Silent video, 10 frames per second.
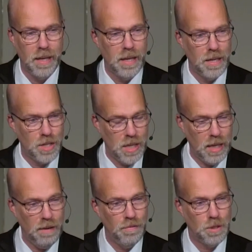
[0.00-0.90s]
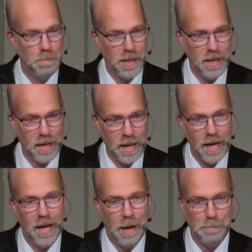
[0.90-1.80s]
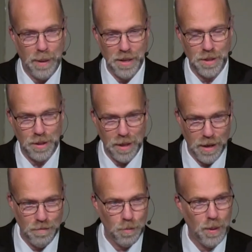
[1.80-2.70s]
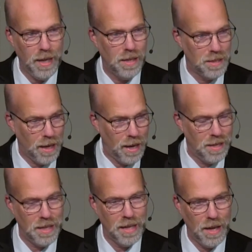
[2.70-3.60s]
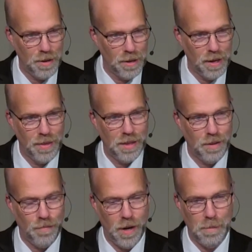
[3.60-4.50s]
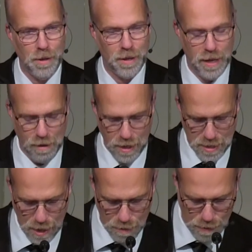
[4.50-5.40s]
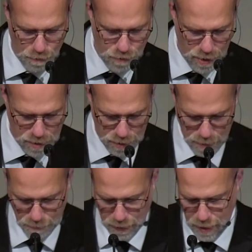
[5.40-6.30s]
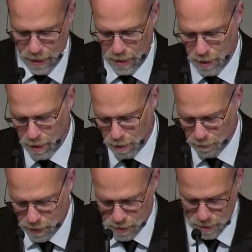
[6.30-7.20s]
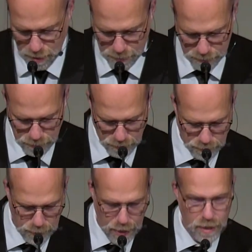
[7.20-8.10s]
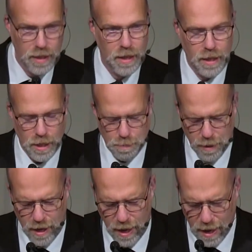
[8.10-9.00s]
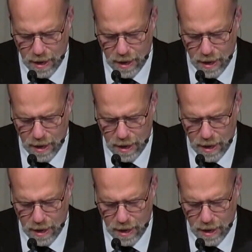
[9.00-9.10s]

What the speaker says: Sheaves being a bundle of wheat tied together that the farmer carries out of the field in the harvest. Let's pray.